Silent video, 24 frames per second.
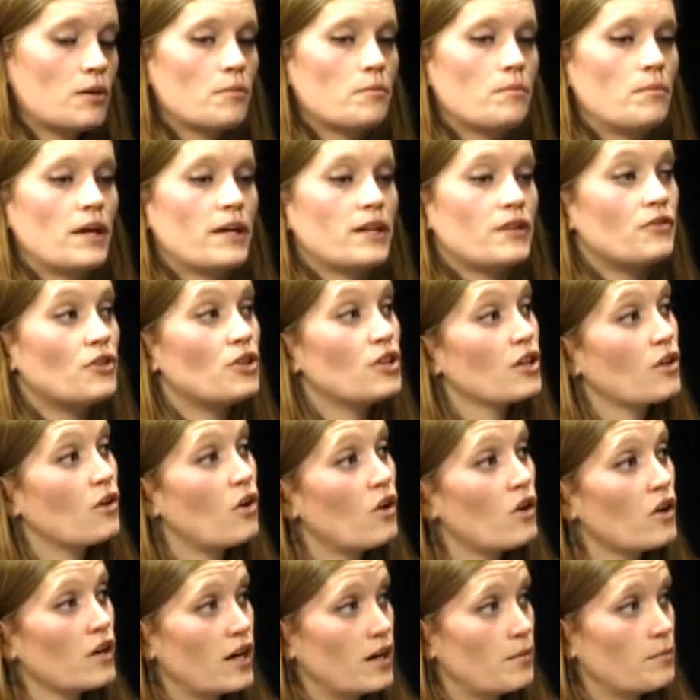But if you're a
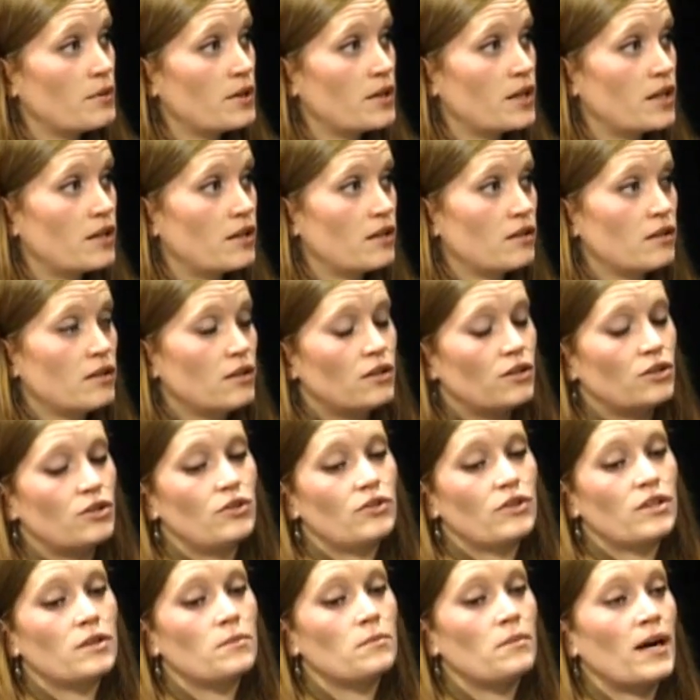coal company, you
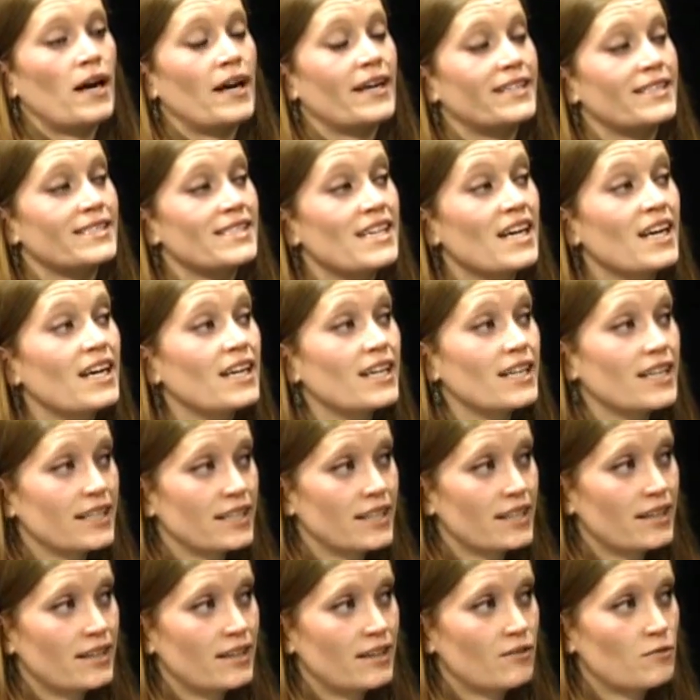can buy a
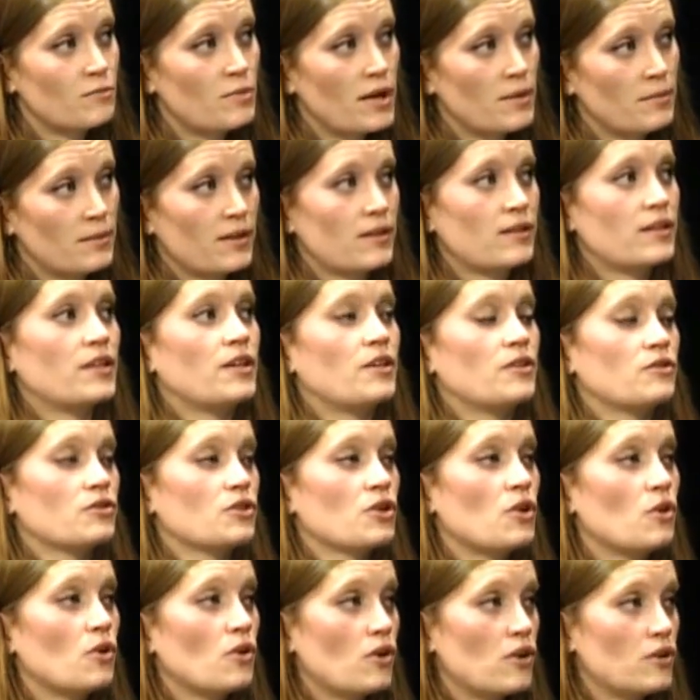ton of publicly owned
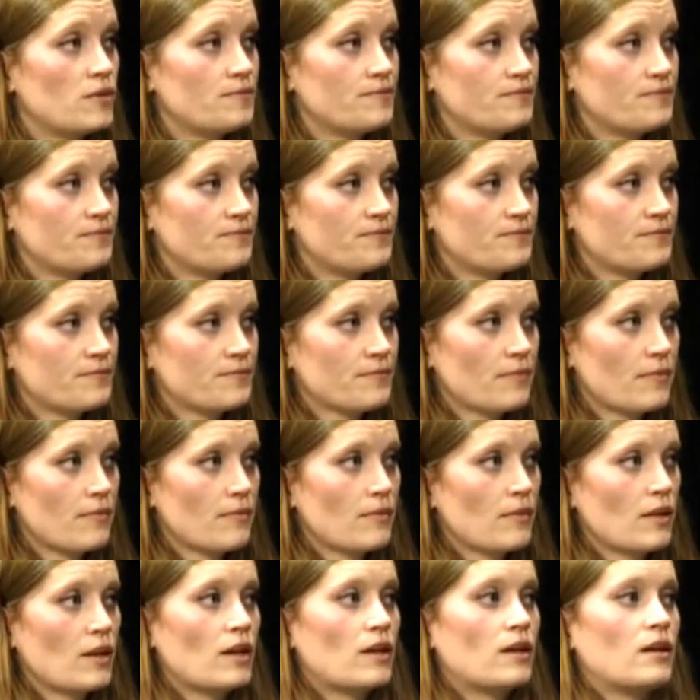coal
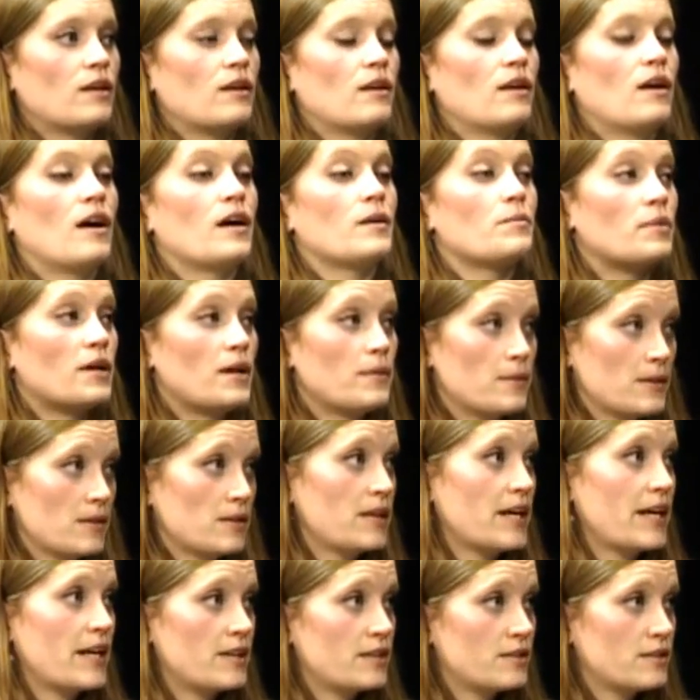on public
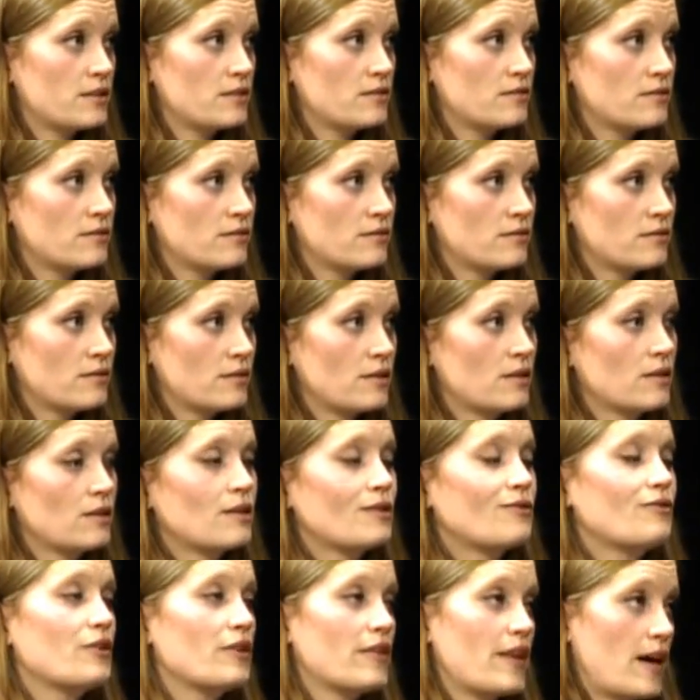land
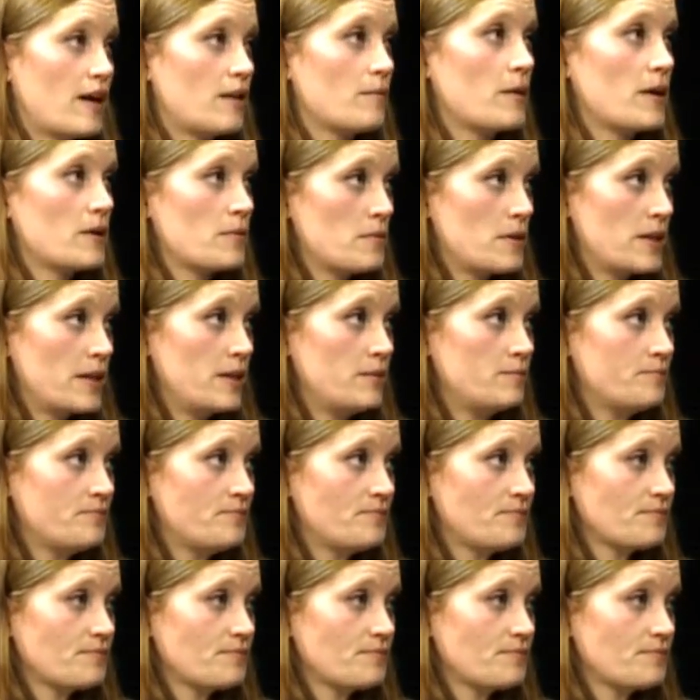for that amount of money.